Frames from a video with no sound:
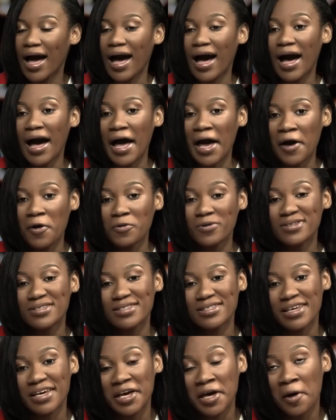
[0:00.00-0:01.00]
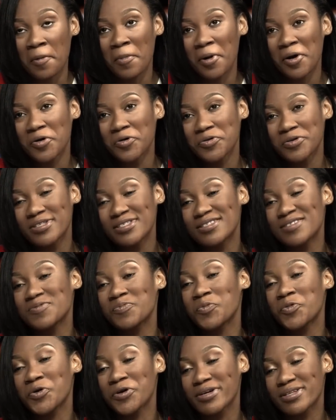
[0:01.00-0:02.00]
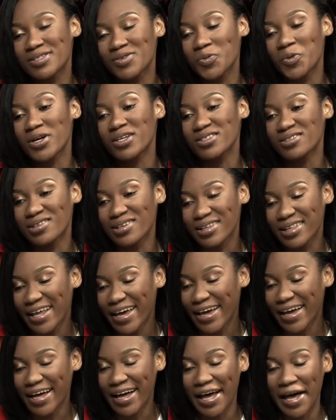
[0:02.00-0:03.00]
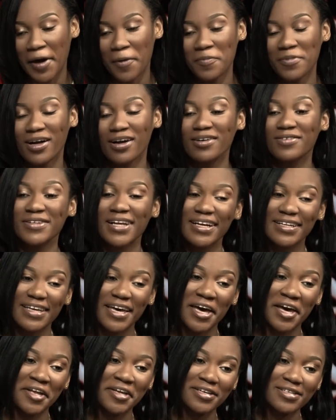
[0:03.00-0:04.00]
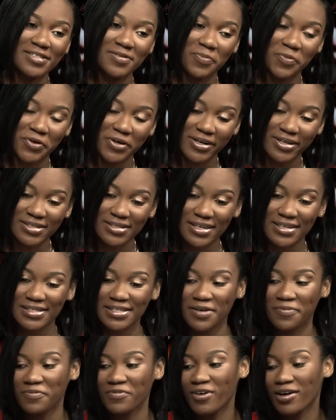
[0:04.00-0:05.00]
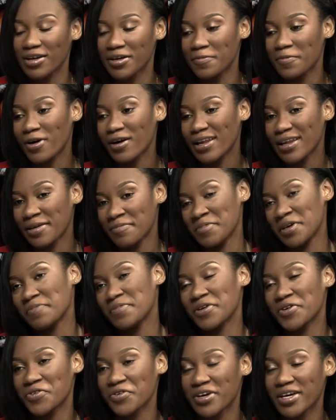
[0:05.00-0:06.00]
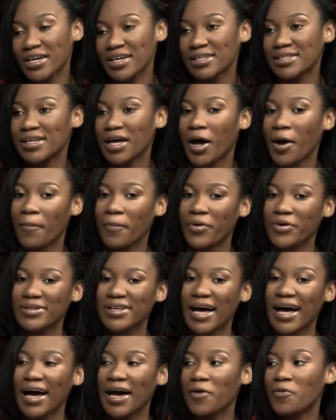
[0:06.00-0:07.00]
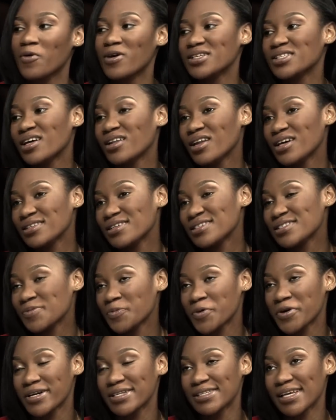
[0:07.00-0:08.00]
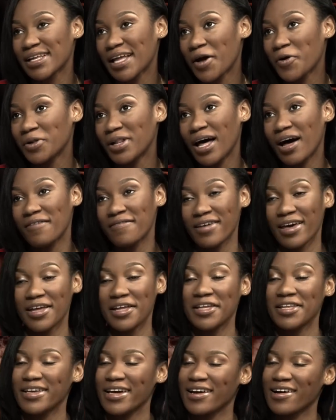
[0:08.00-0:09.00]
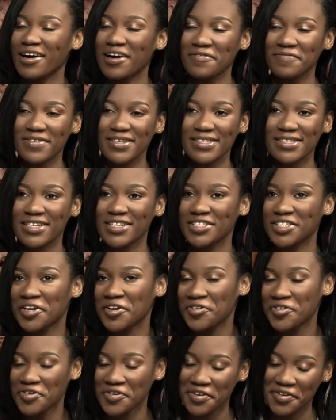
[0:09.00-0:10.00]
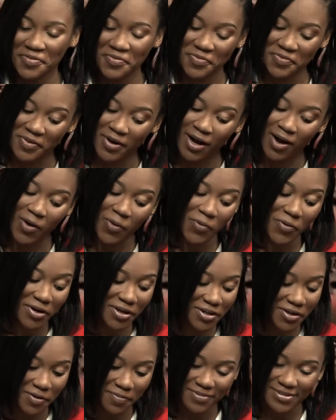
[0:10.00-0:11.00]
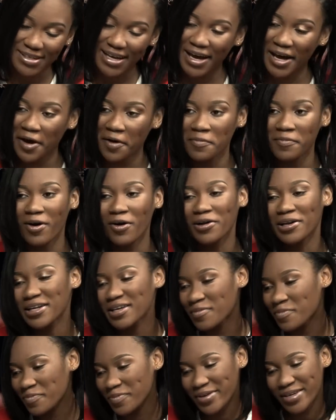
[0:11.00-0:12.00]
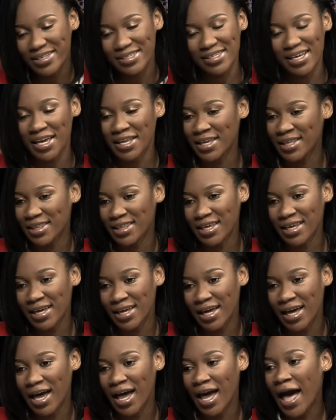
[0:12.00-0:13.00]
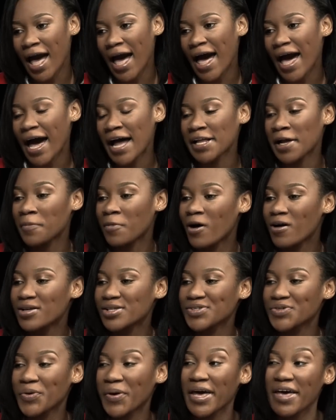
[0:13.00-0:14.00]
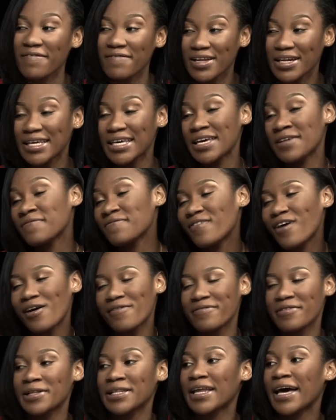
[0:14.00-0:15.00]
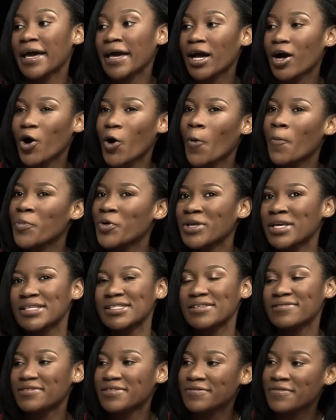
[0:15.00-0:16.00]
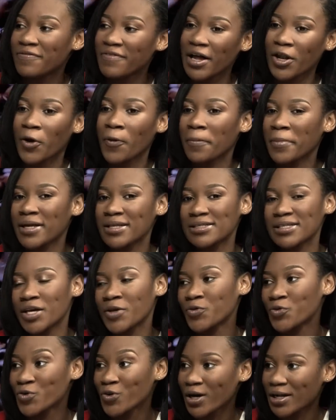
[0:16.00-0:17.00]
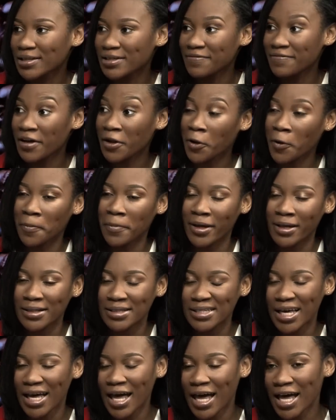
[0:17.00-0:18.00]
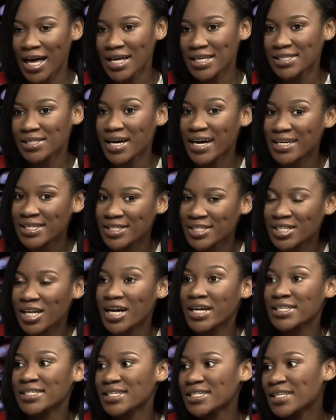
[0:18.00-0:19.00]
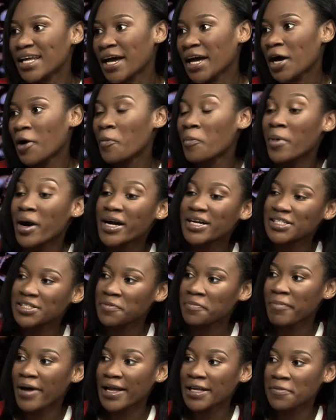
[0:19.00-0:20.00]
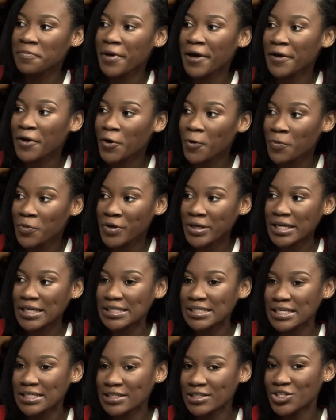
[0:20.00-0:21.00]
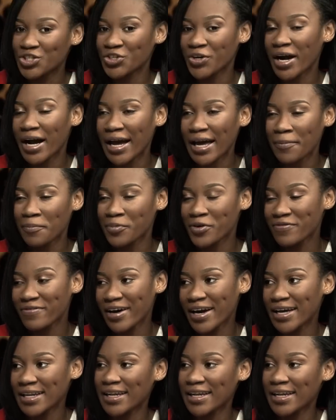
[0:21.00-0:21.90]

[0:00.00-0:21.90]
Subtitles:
I would say I'm a good sports watcher. Like, I am not good at any sports except volleyball and maybe cricket. But I watch a lot of sports, and I will have any conversation during World Cup time, Olympics, anything. And I'm also heavily involved in like community development and rural development. So I started like a marching band in my community to try and provide